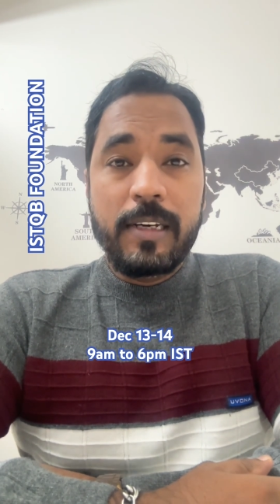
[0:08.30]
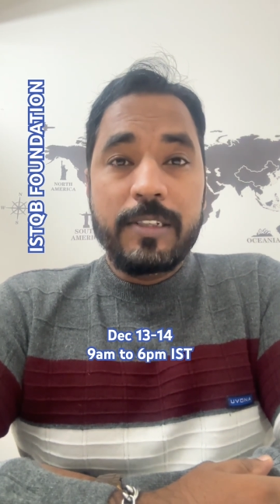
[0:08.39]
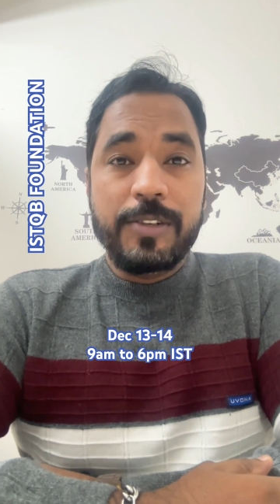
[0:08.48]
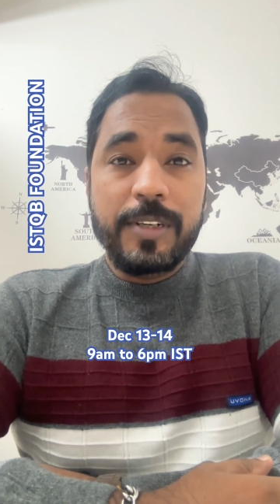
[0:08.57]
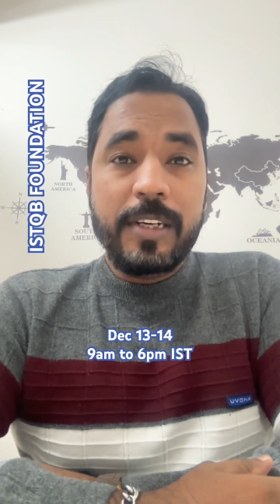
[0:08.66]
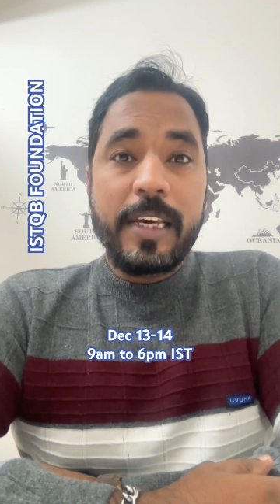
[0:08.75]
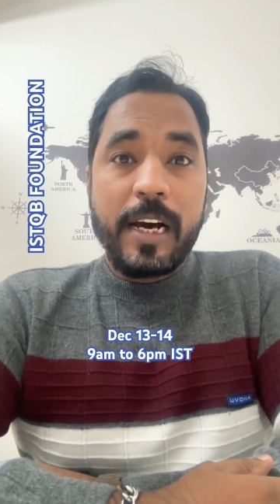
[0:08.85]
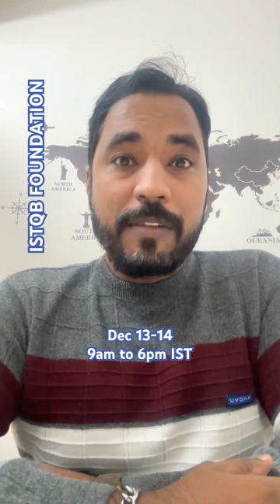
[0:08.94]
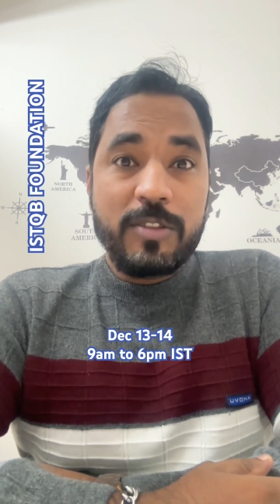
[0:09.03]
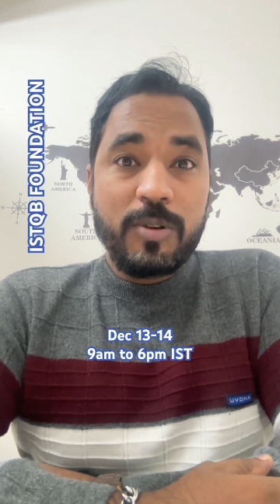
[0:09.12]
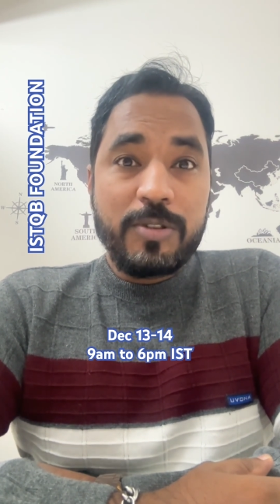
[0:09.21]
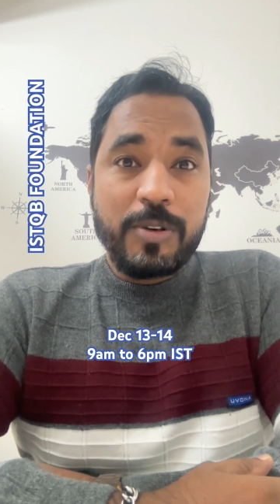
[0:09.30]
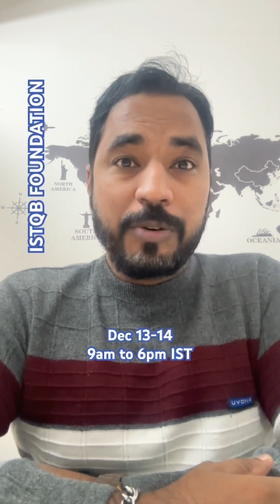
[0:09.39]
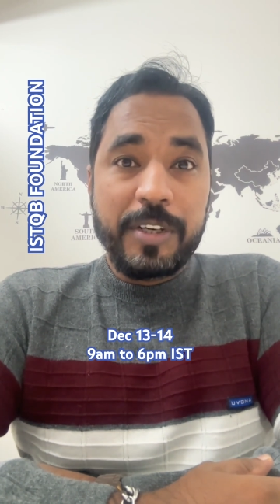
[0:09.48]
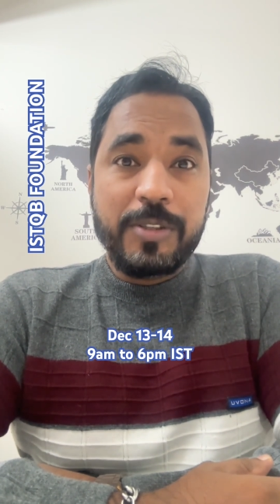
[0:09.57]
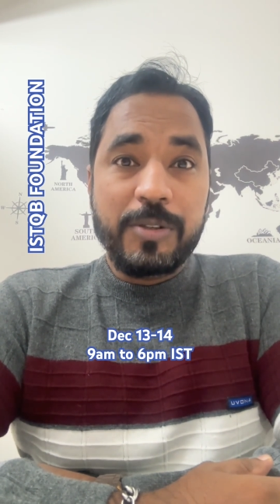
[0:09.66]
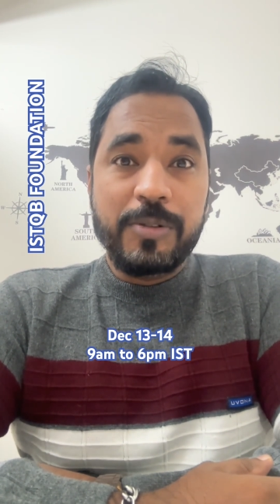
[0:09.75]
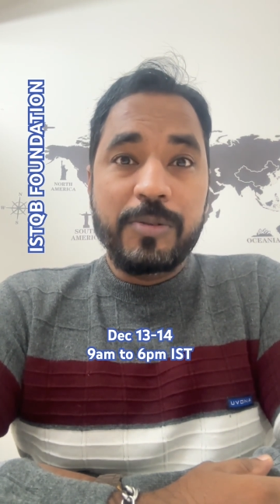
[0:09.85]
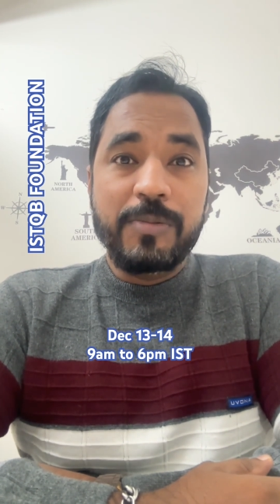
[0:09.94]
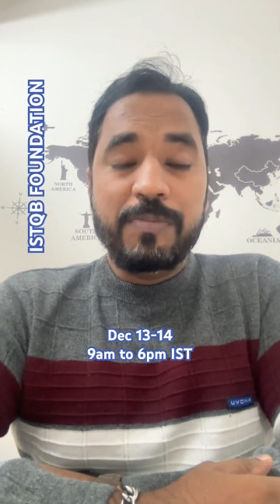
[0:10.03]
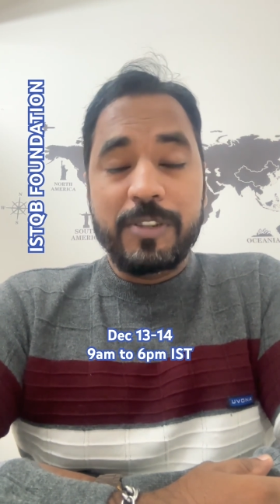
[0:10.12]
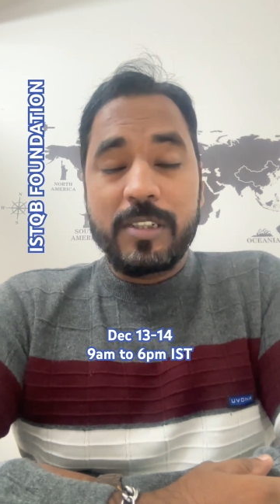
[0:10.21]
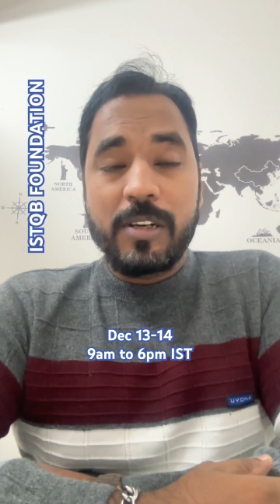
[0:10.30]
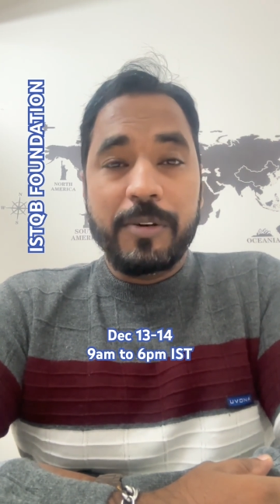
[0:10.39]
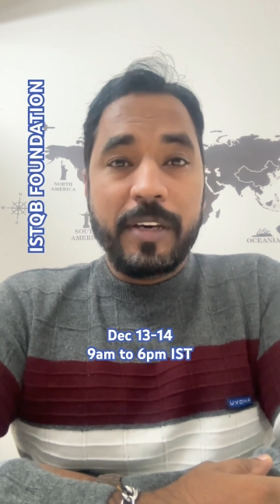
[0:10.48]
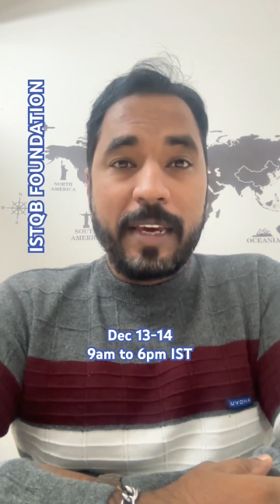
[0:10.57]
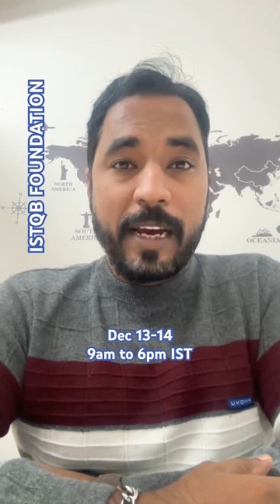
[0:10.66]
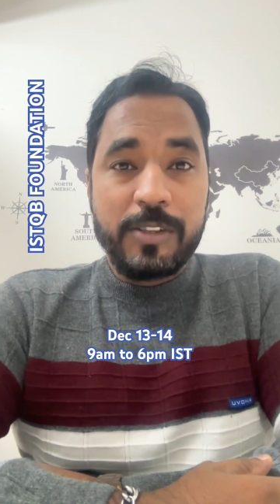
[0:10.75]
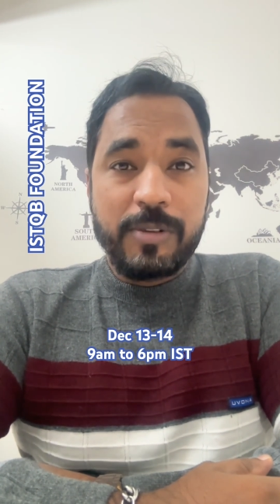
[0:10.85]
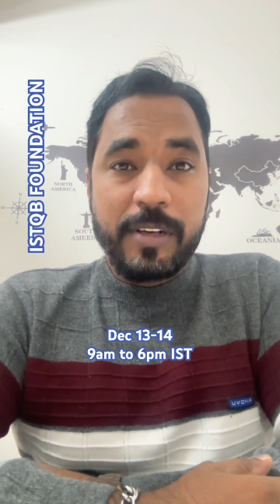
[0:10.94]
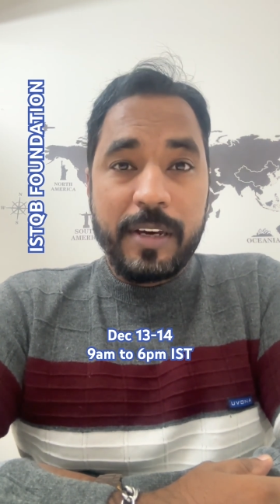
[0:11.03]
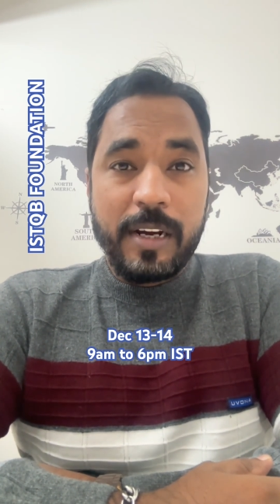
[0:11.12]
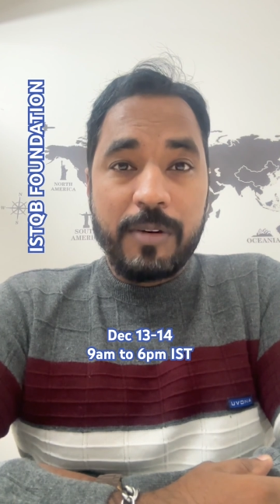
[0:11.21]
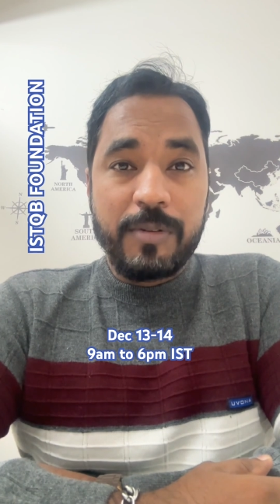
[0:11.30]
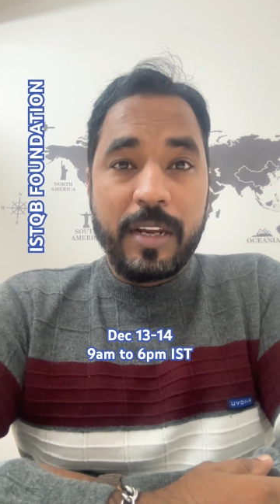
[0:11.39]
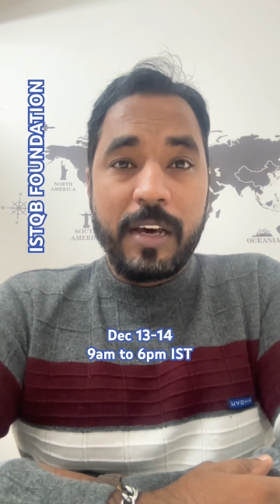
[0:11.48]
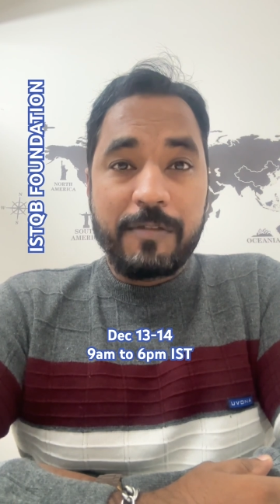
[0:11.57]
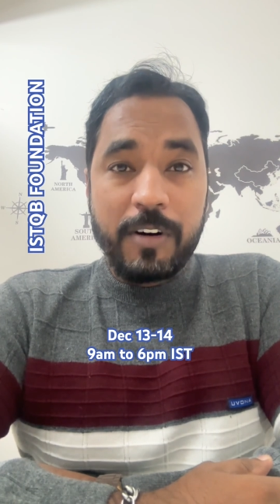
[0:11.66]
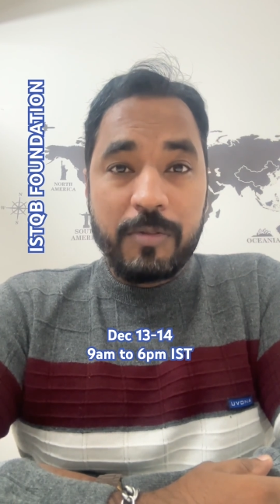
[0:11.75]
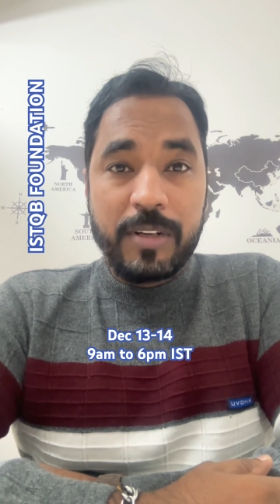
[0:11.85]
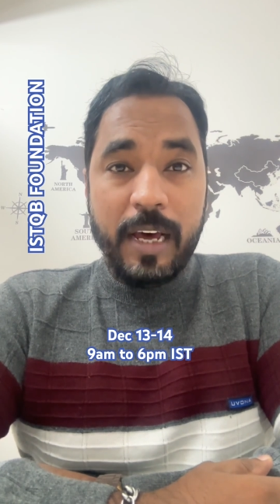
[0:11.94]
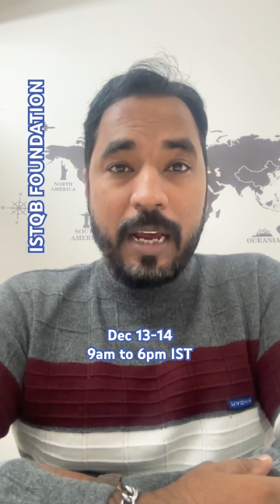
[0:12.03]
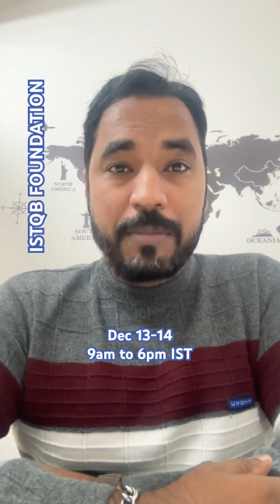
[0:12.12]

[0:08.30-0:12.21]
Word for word: Certainly, I was also going through just looking casually around and I found that